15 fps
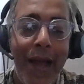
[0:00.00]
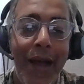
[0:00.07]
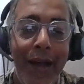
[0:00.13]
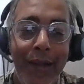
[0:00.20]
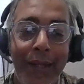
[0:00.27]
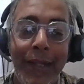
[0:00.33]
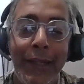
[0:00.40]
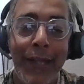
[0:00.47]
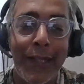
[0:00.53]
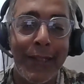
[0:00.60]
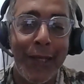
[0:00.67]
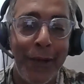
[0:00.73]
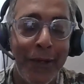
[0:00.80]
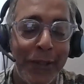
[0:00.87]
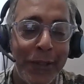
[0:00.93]
I think
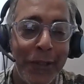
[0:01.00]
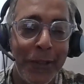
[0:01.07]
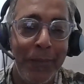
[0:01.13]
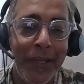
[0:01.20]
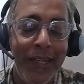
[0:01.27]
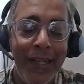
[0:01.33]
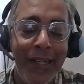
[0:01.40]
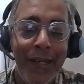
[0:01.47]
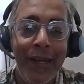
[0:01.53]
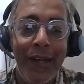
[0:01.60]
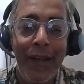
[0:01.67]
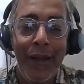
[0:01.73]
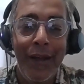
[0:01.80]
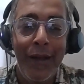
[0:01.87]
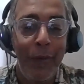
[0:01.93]
that's how it should be.
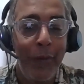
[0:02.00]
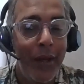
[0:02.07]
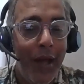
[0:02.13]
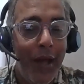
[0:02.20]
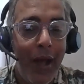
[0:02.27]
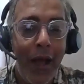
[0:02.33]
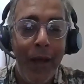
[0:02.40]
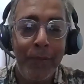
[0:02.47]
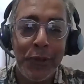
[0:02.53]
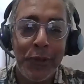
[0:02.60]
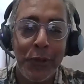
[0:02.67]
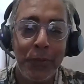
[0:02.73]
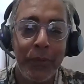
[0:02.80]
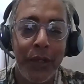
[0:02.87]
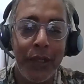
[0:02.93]
Well, I'm
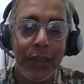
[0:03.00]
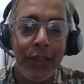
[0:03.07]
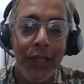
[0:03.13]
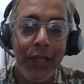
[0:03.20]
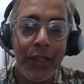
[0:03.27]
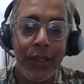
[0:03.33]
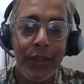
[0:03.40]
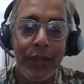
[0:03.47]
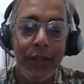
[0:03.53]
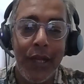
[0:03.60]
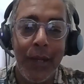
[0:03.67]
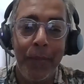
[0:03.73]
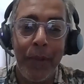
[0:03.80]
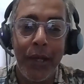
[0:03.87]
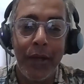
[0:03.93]
super excited
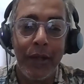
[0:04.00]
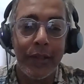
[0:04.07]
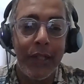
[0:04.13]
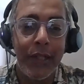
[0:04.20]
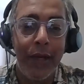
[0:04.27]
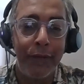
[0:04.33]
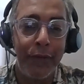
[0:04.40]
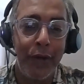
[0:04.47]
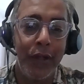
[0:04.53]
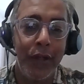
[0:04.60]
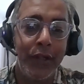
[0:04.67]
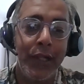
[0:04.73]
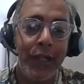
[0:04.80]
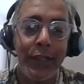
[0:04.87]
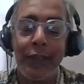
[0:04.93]
today because I've
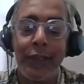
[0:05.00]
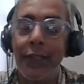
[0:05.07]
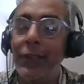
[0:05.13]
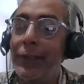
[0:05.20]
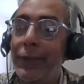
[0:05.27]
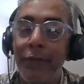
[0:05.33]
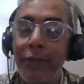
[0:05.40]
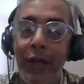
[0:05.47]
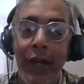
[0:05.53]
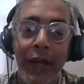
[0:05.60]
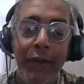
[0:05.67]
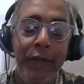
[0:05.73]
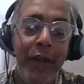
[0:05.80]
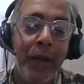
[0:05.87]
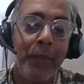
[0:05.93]
got this
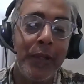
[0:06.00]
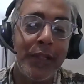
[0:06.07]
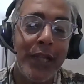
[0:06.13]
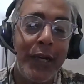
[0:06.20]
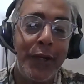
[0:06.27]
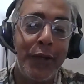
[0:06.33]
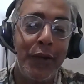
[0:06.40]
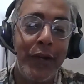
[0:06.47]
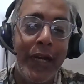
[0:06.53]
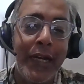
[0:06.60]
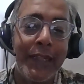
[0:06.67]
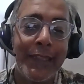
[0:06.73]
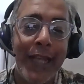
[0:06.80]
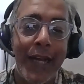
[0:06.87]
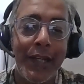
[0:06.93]
very famous intro
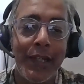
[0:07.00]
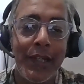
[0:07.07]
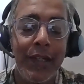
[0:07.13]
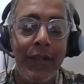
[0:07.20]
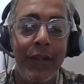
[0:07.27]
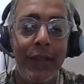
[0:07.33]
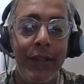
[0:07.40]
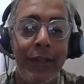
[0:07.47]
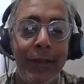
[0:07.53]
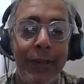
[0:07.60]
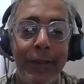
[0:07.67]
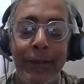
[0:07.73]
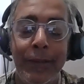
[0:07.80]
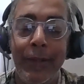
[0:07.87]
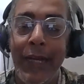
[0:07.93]
lead section
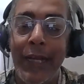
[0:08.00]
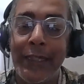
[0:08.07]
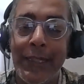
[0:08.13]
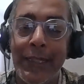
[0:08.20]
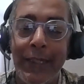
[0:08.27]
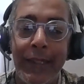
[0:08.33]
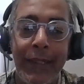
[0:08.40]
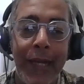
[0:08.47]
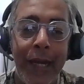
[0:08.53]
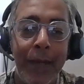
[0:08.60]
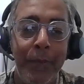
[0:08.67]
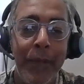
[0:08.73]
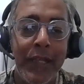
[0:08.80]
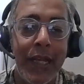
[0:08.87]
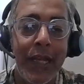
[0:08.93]
lesson that
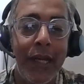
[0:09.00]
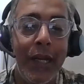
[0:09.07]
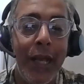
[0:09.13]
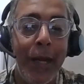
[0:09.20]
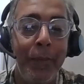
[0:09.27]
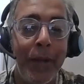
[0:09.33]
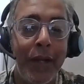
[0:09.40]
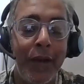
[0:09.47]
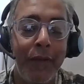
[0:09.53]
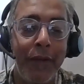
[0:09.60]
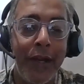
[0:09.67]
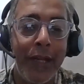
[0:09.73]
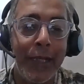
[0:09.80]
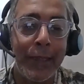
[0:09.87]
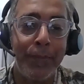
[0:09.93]
basically I'll be
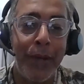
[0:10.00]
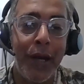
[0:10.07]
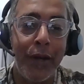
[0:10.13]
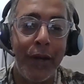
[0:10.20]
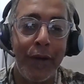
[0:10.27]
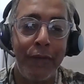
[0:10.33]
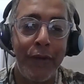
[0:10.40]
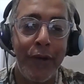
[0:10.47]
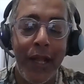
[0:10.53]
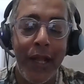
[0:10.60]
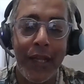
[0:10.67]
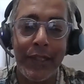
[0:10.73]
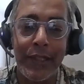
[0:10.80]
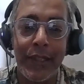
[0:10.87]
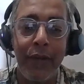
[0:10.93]
covering as part of
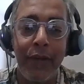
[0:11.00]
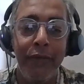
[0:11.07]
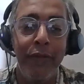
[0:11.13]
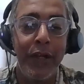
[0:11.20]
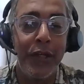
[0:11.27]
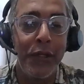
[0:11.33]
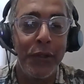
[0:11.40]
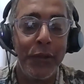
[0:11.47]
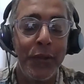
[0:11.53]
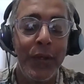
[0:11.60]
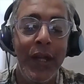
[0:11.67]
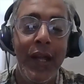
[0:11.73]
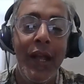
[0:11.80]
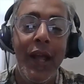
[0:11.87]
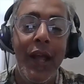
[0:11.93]
today's video,
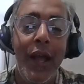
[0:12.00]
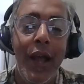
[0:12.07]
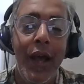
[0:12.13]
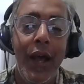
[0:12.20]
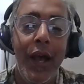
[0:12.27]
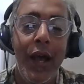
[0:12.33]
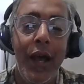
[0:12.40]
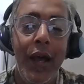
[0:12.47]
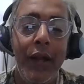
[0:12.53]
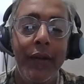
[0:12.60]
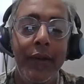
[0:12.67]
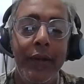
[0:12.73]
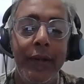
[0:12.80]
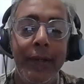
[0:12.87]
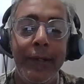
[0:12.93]

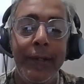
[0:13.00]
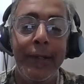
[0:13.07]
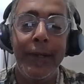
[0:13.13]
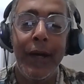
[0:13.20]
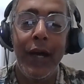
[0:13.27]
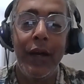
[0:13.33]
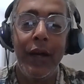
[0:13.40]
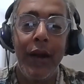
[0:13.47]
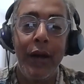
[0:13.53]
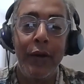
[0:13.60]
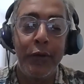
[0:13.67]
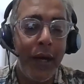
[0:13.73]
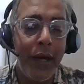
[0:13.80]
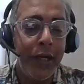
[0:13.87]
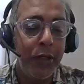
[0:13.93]
and I'll
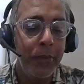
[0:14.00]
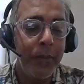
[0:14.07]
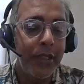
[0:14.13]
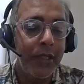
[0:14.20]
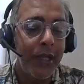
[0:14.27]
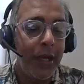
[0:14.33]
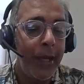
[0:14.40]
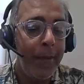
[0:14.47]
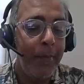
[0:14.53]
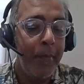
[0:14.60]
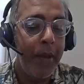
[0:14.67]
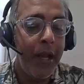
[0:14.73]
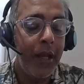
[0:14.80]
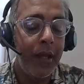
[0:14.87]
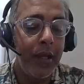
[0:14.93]
try to basically
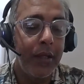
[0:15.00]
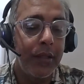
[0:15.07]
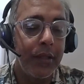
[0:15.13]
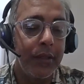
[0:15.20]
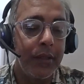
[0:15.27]
make it